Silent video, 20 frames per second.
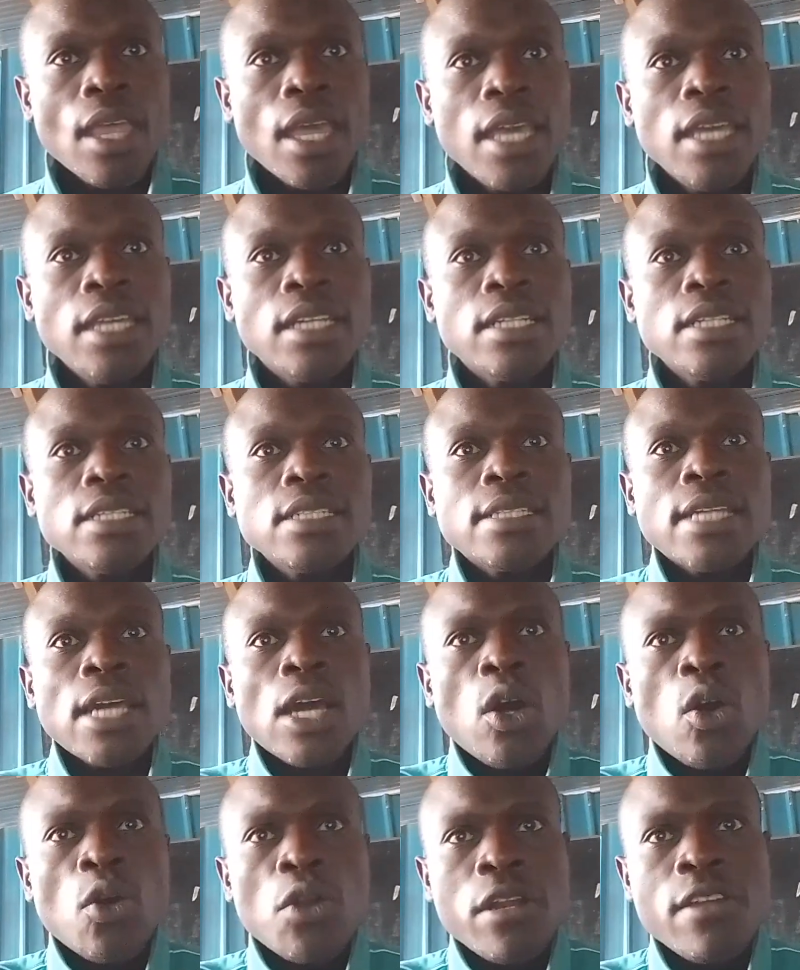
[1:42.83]
It is the
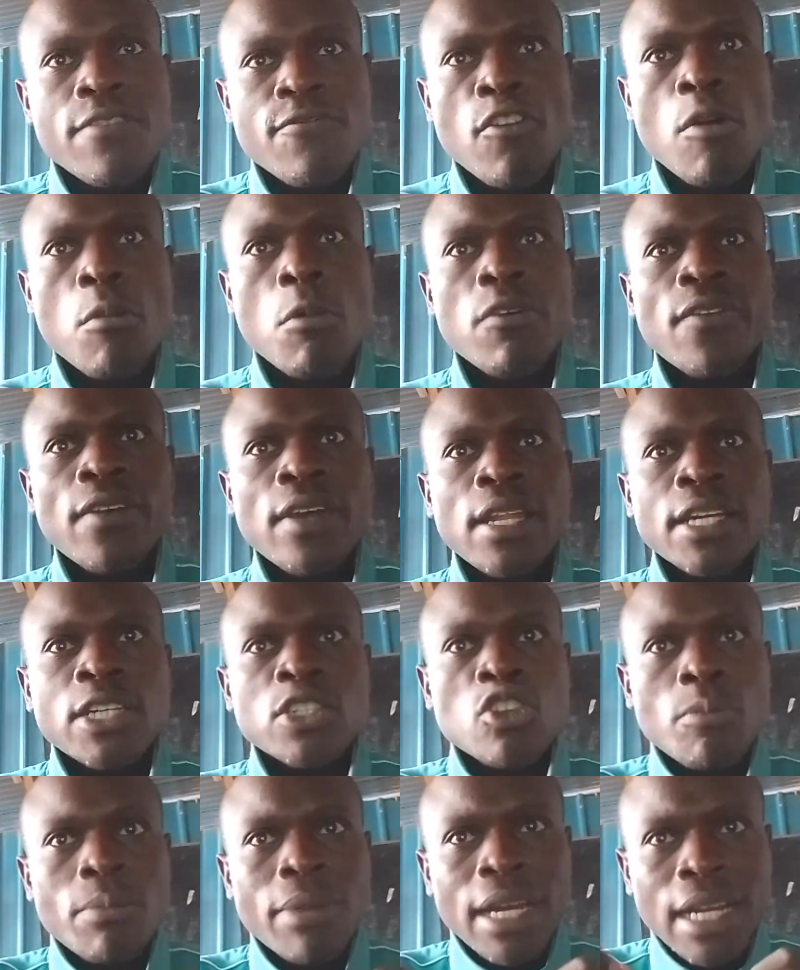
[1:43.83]
only form of
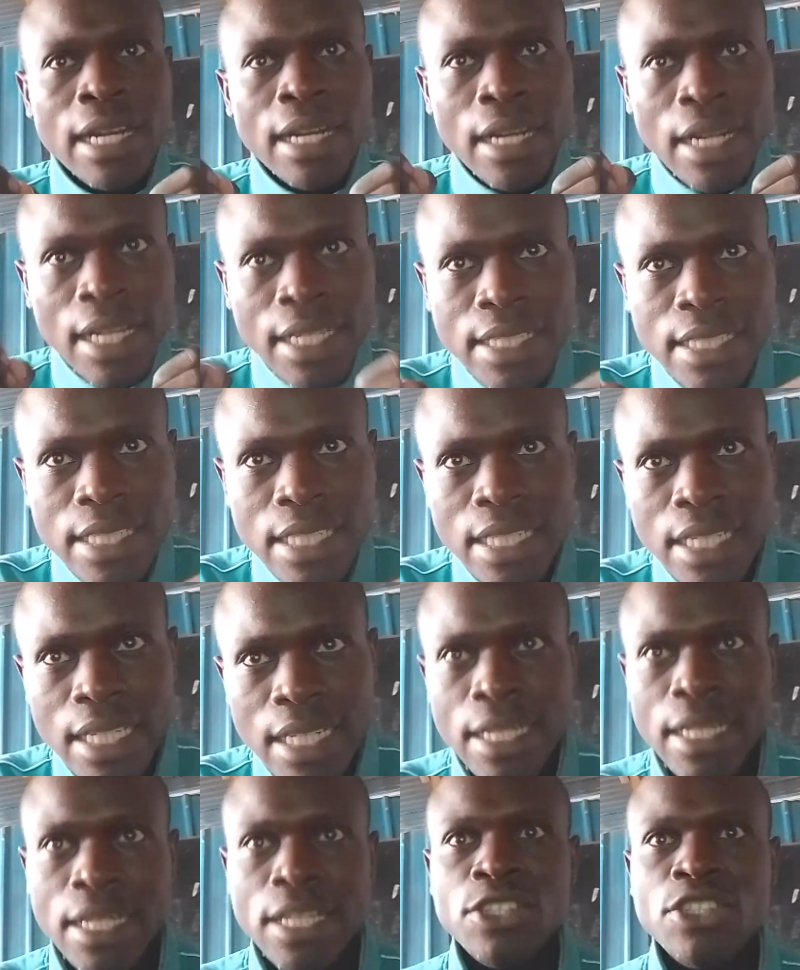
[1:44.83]
electromagnetic
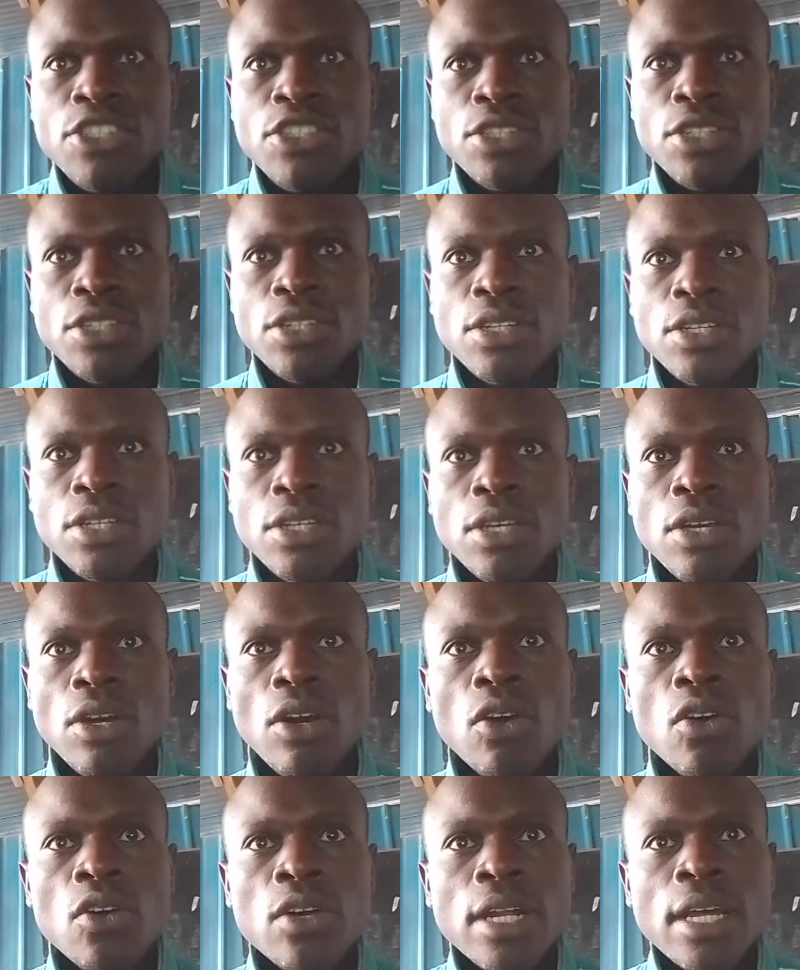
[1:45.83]
energy
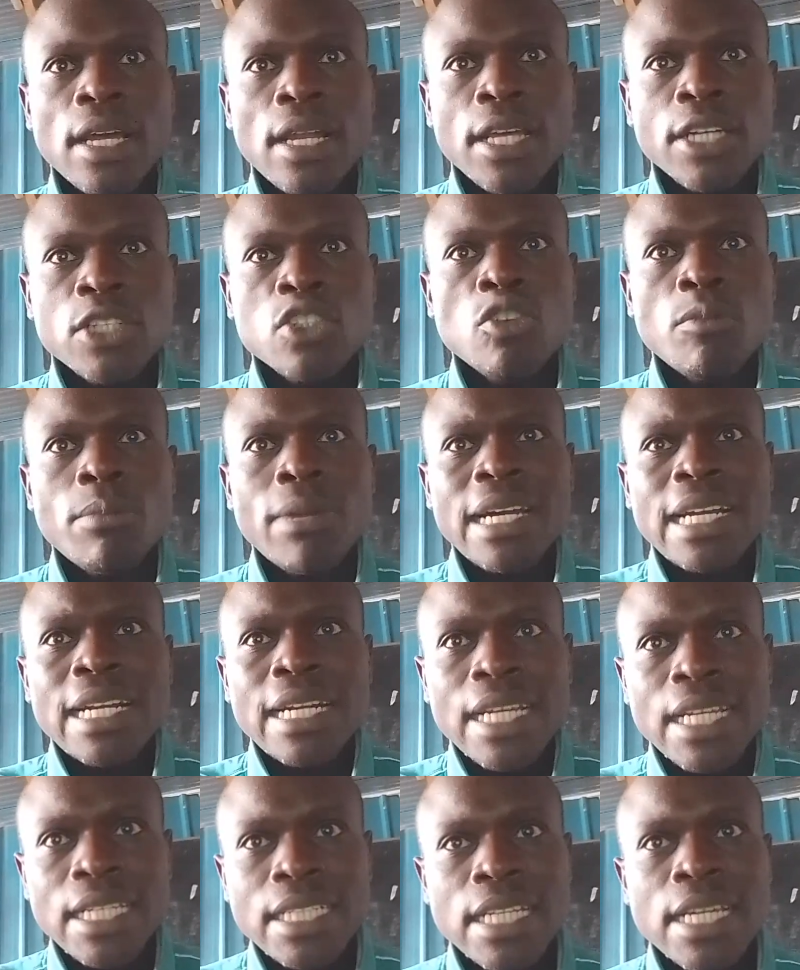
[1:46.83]
or
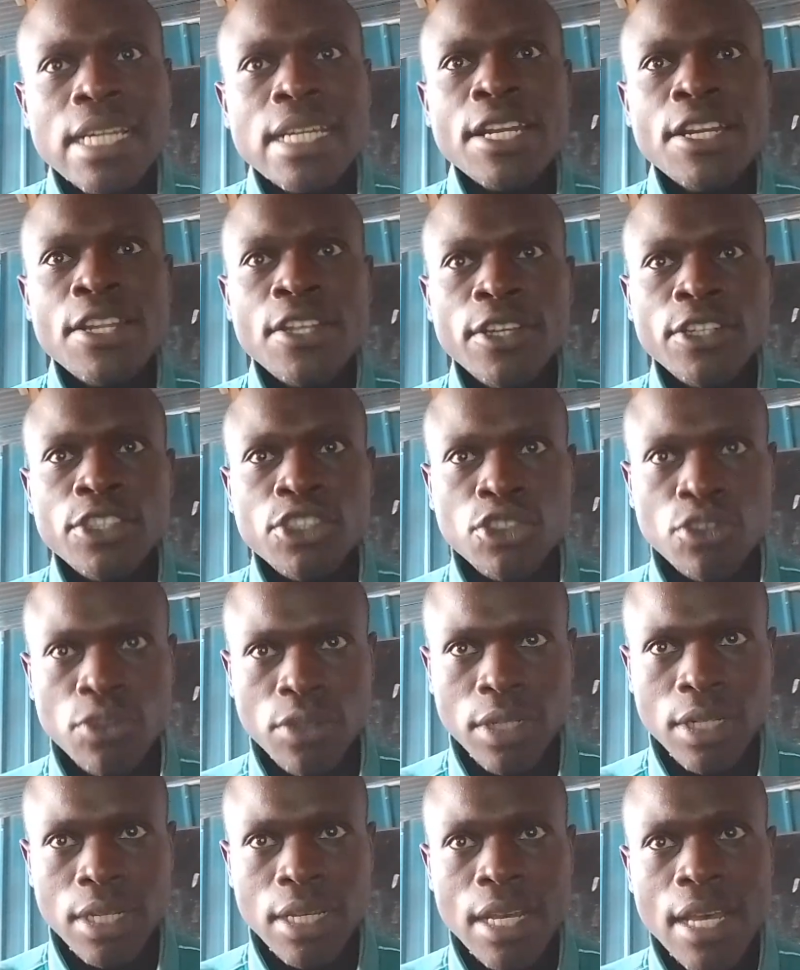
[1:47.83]
electromagnetic radiation
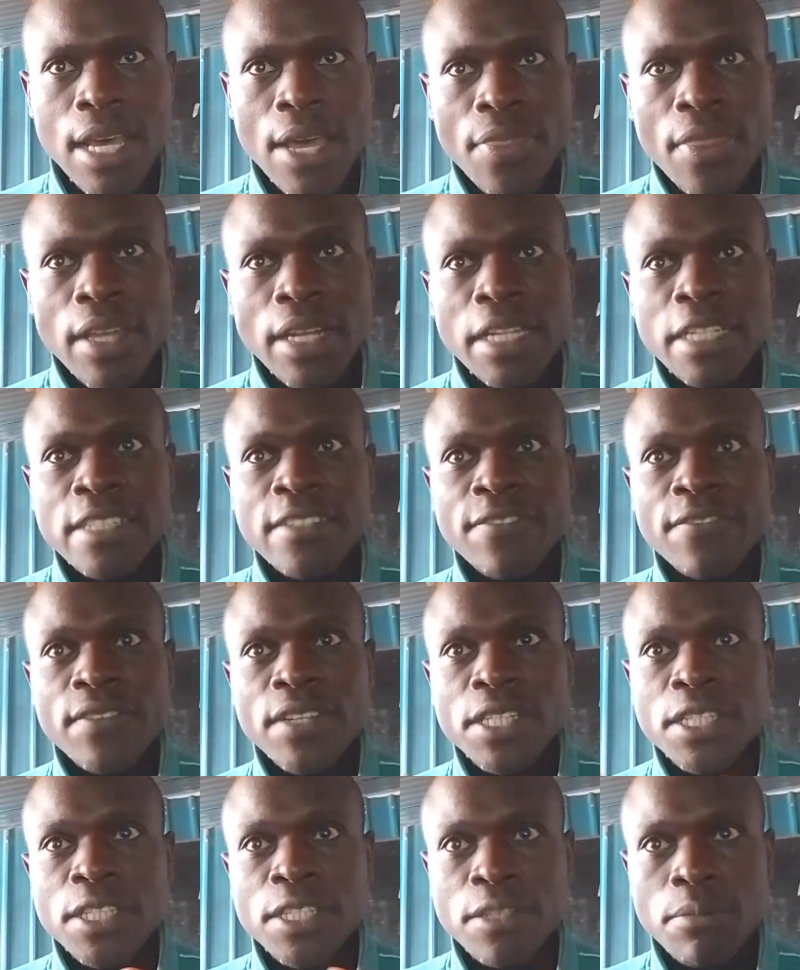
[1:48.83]
that is
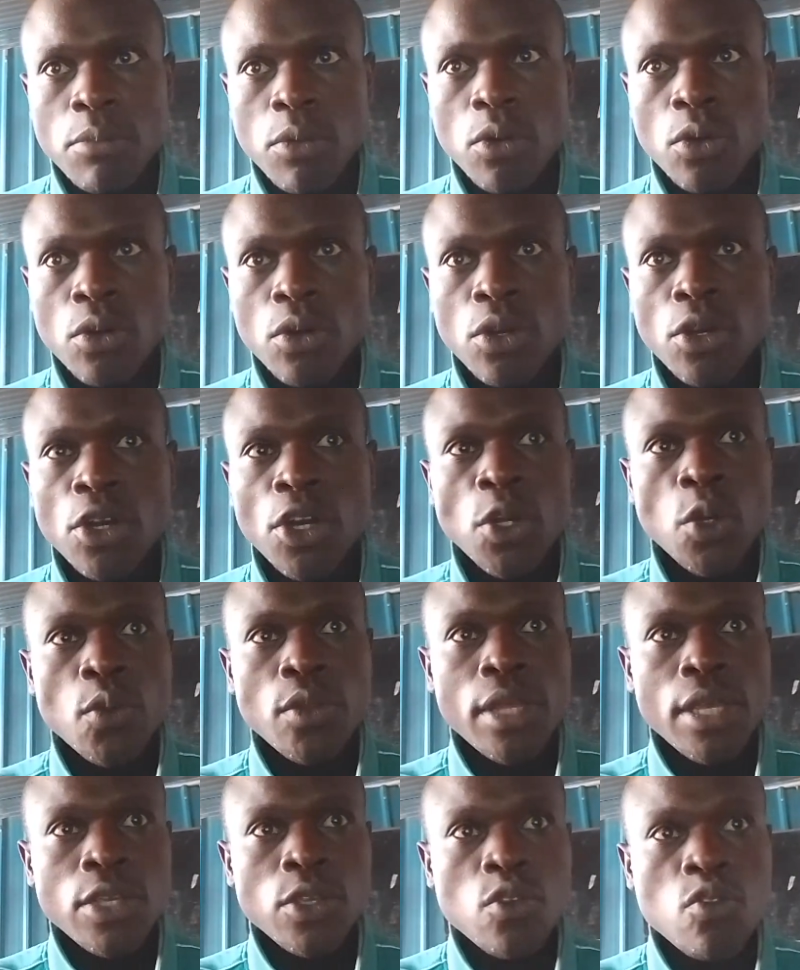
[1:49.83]
visible to
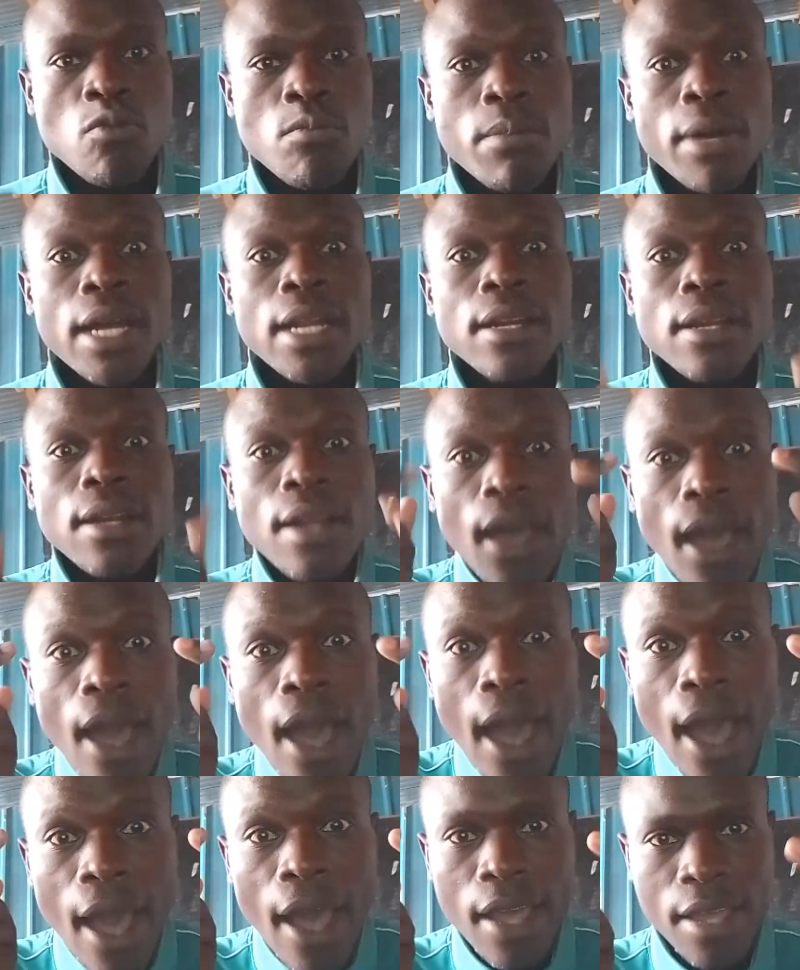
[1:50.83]
the human
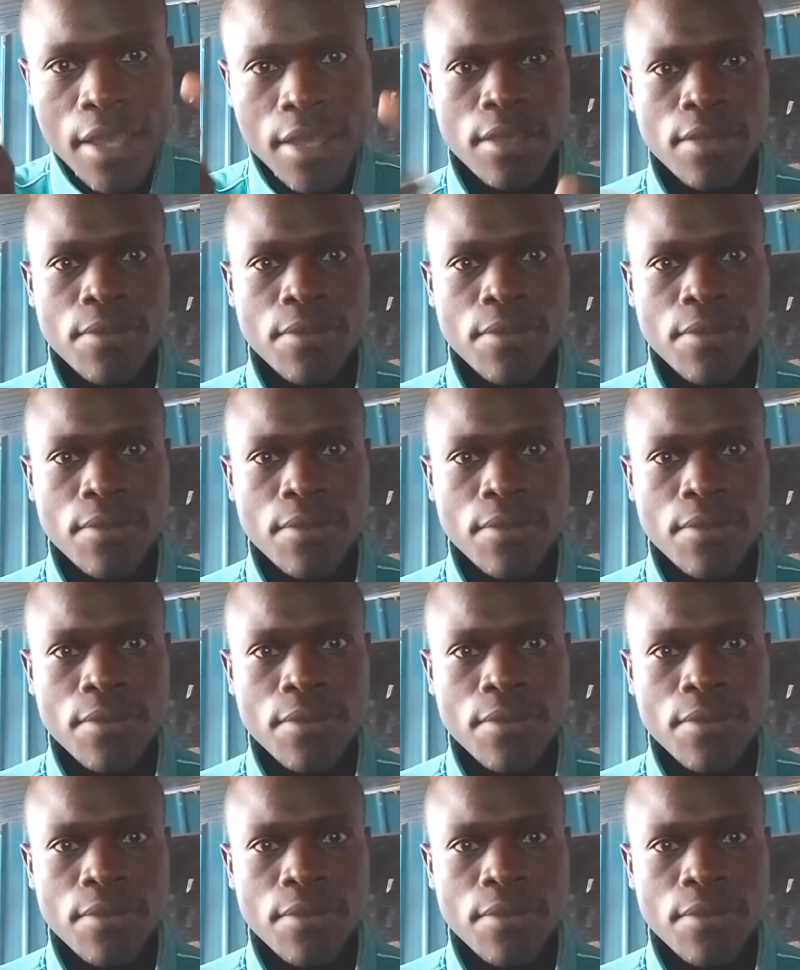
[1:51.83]
eye.